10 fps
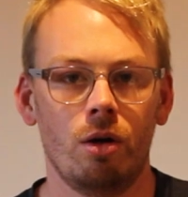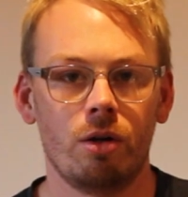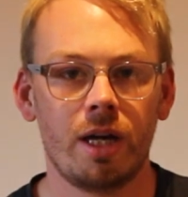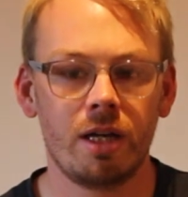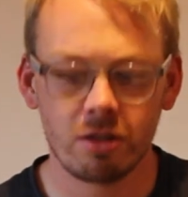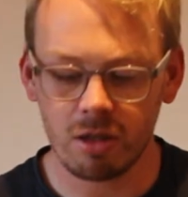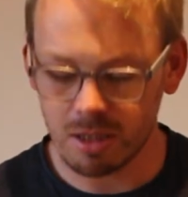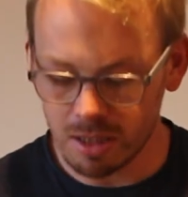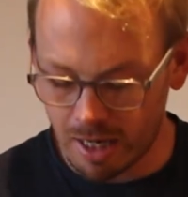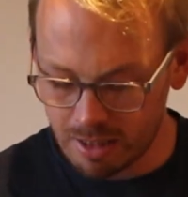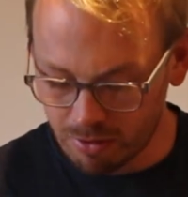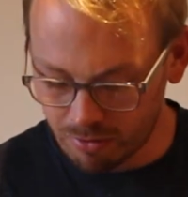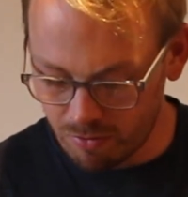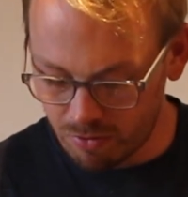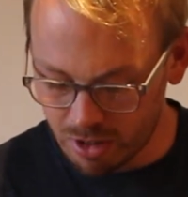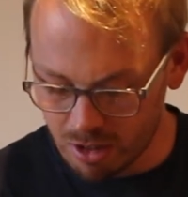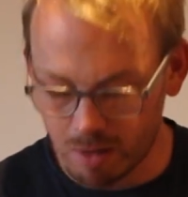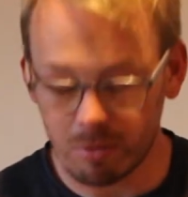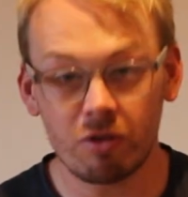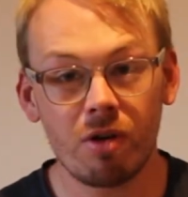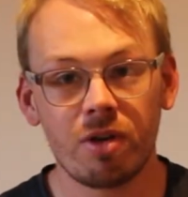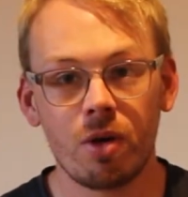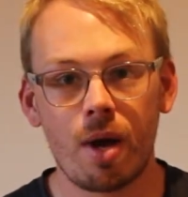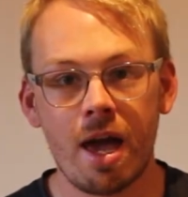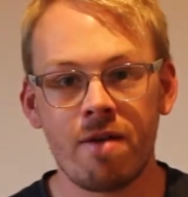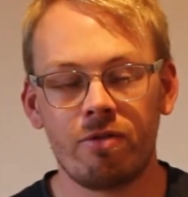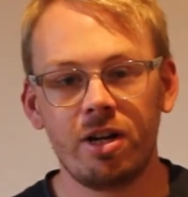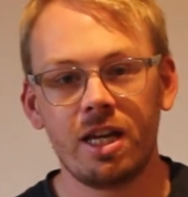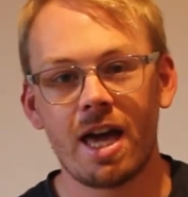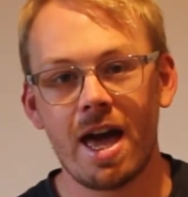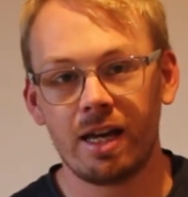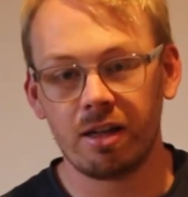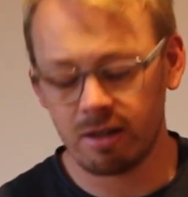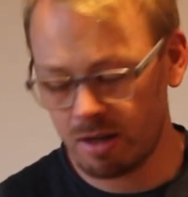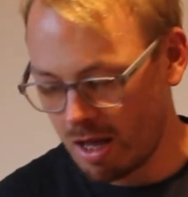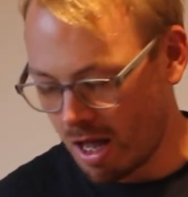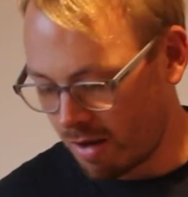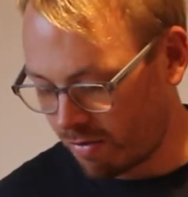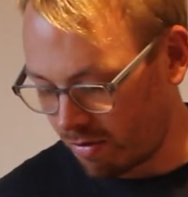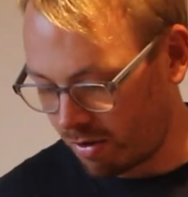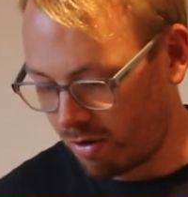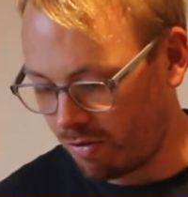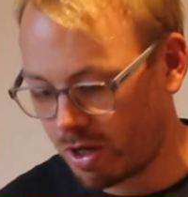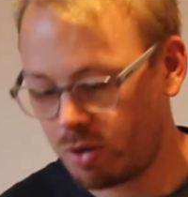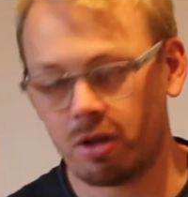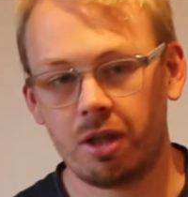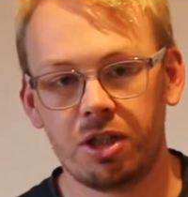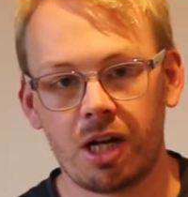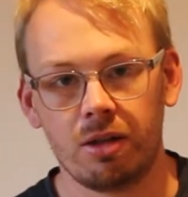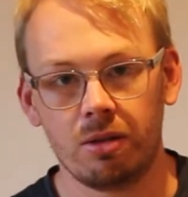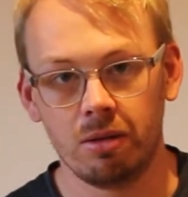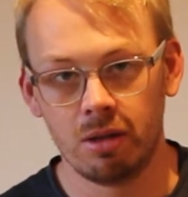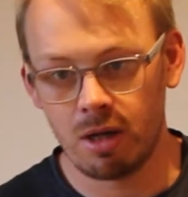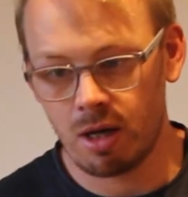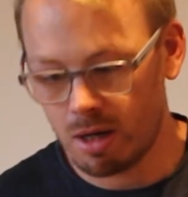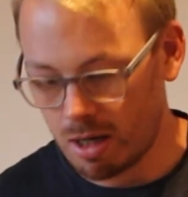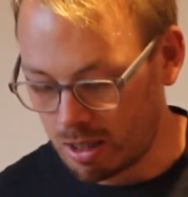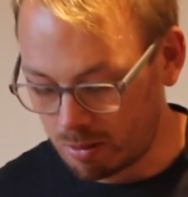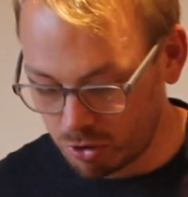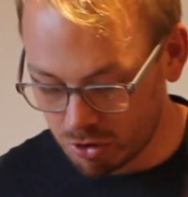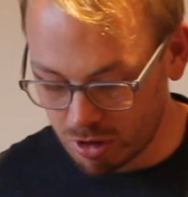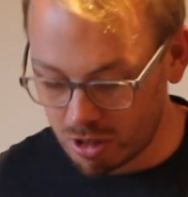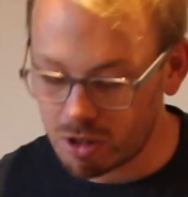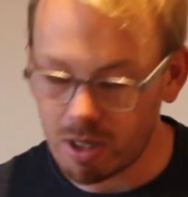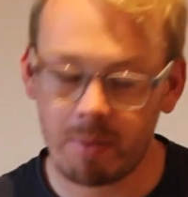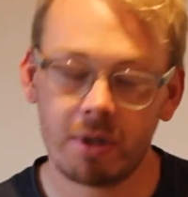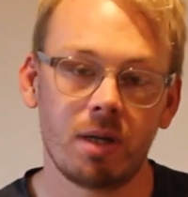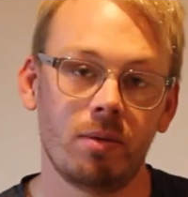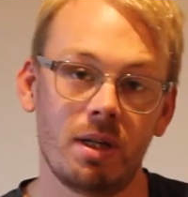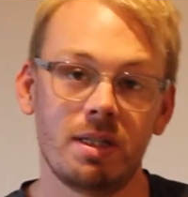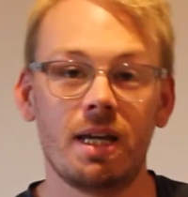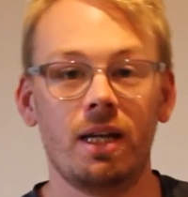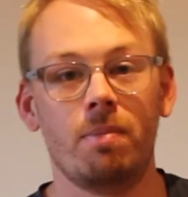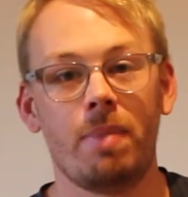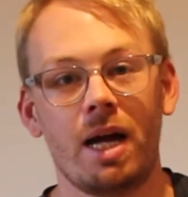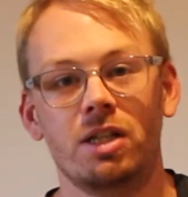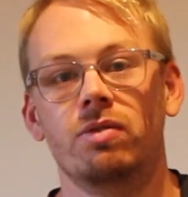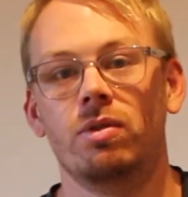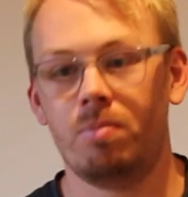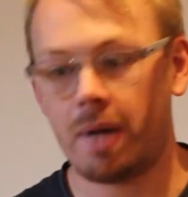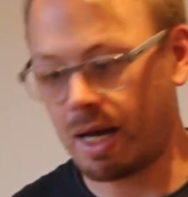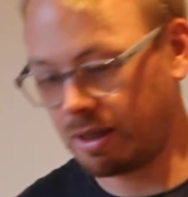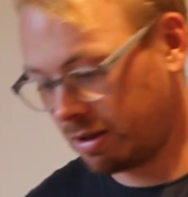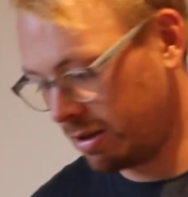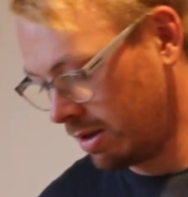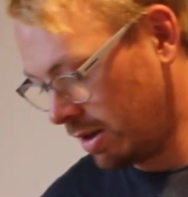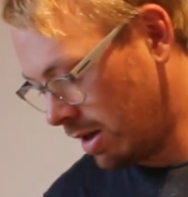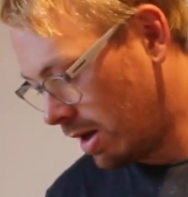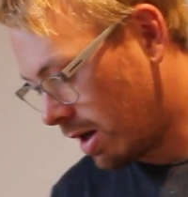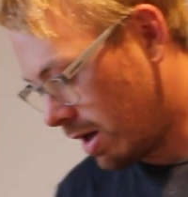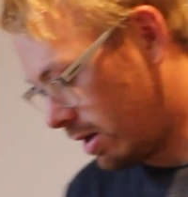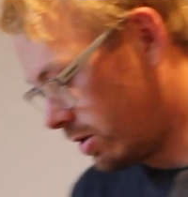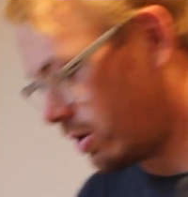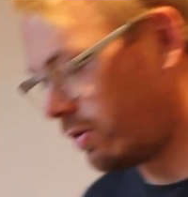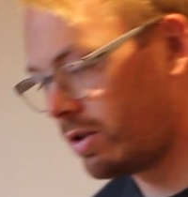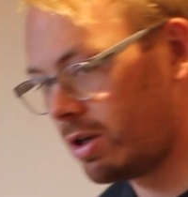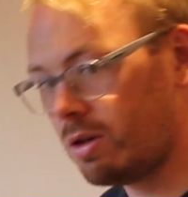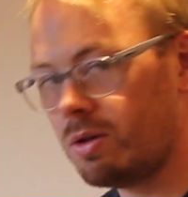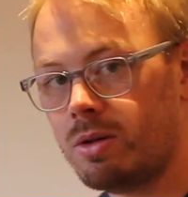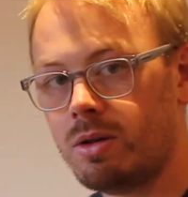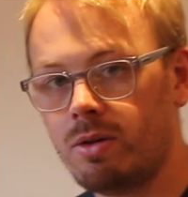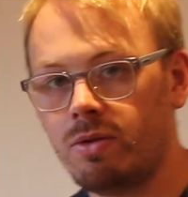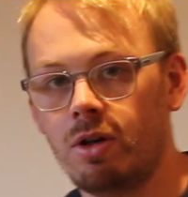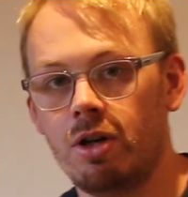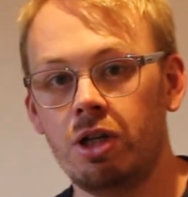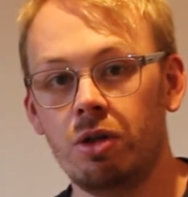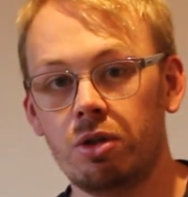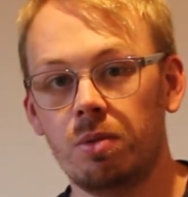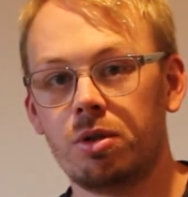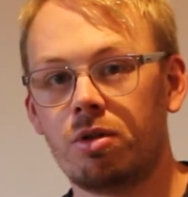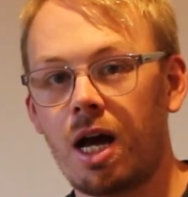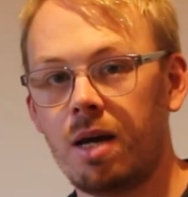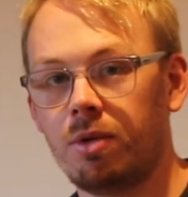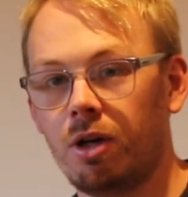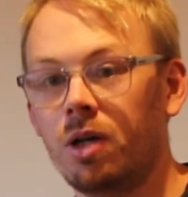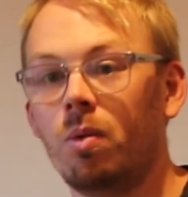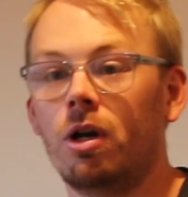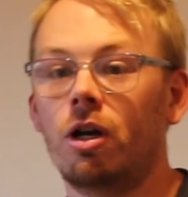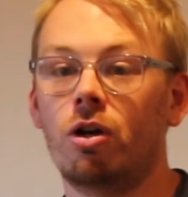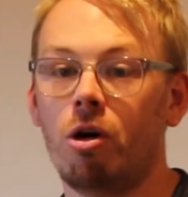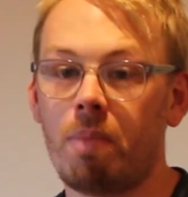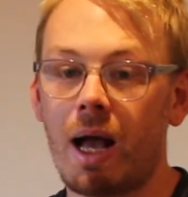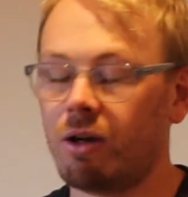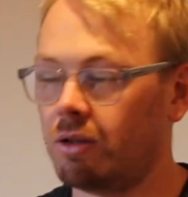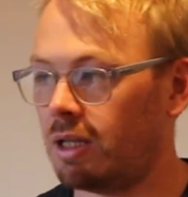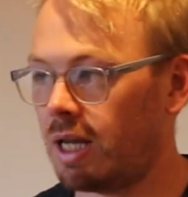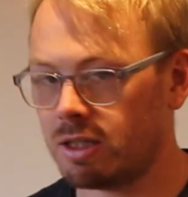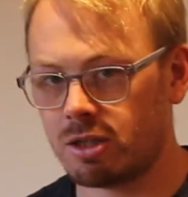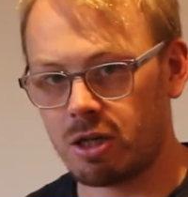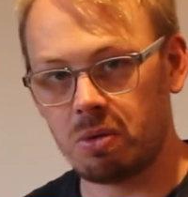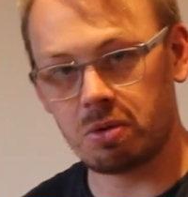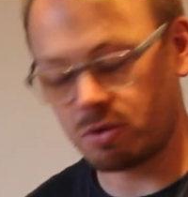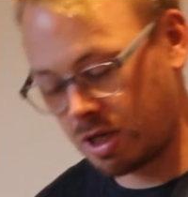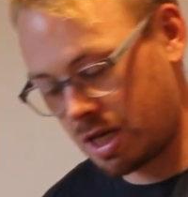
Okay, so a slight different video. I'm going to review every keg I've ever reviewed on the channel, and I'm just going to do that because I'm going to send a batch of them back. So if you're a new subscriber or you want to go back on the last 2-3